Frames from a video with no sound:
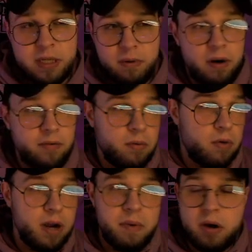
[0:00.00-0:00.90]
We don't have to
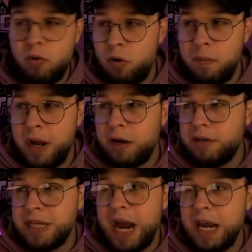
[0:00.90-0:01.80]
worry about quarterback or
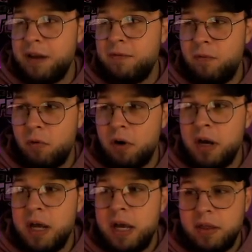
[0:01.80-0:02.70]
tight end for
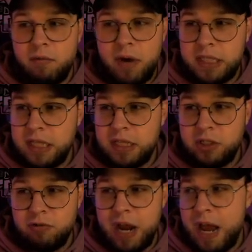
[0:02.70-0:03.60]
the rest of this
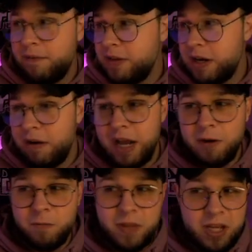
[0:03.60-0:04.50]
draft. I
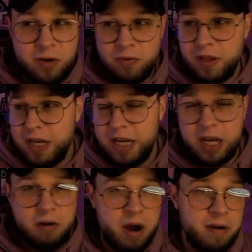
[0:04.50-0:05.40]
don't think you really need to
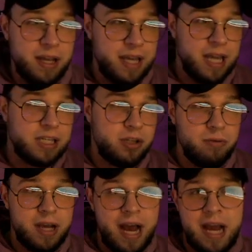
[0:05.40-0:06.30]
go out and get two
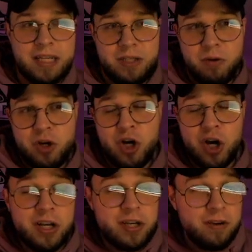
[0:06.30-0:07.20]
guys. You
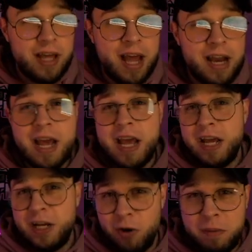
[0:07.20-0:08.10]
could do that.
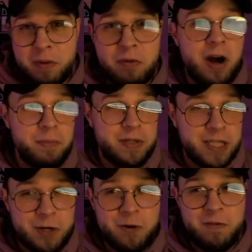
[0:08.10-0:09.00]
Don't get me wrong,
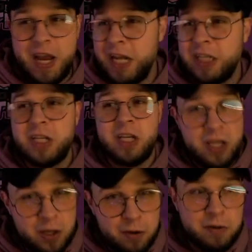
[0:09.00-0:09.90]
positional advantage,
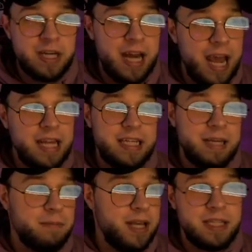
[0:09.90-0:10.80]
huge in
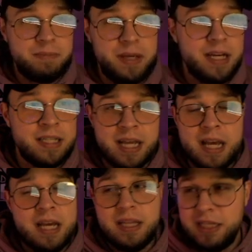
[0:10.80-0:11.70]
8-team leagues because
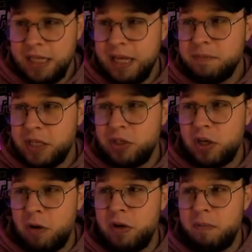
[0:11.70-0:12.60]
the teams that you're
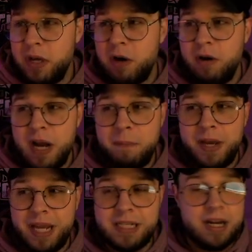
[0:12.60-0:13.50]
going to be going up
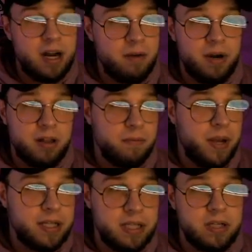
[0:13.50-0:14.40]
against on a regular
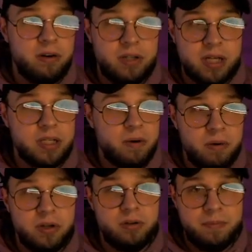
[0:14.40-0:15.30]
basis are just
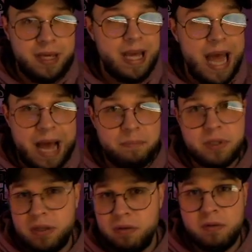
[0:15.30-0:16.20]
going to be
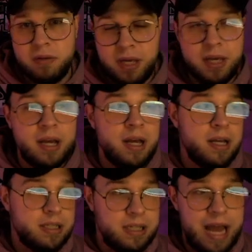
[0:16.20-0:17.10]
absolutely
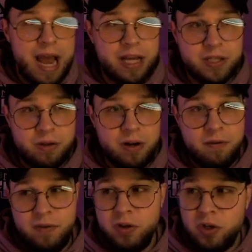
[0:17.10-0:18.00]
stacked. So,
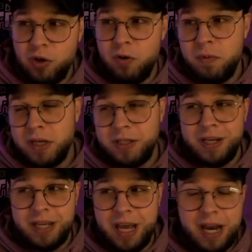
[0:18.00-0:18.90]
if you do want to
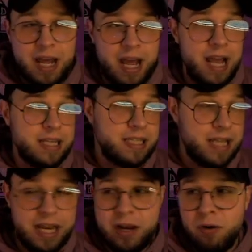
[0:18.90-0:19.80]
get a
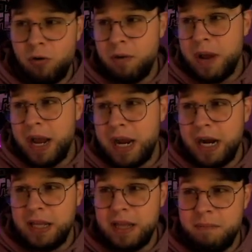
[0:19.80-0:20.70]
second quarterback
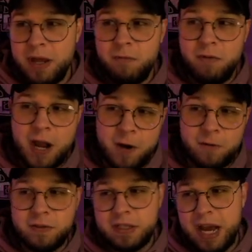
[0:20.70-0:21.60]
kind of in the mid
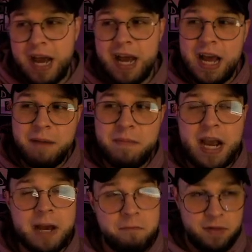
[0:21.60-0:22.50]
rounds, I'm not
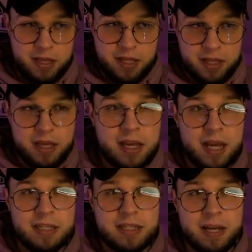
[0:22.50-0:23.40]
completely
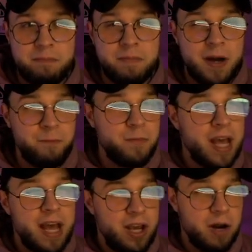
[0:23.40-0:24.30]
against it, but
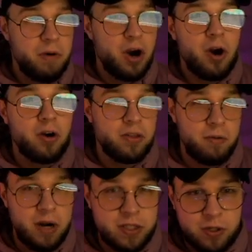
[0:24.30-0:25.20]
you don't want to hurt the
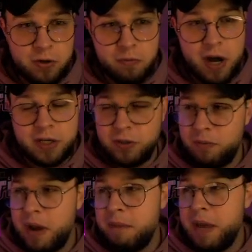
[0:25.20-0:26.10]
rest of your roster
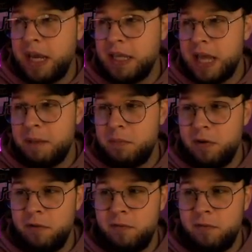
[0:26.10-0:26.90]
by making that move.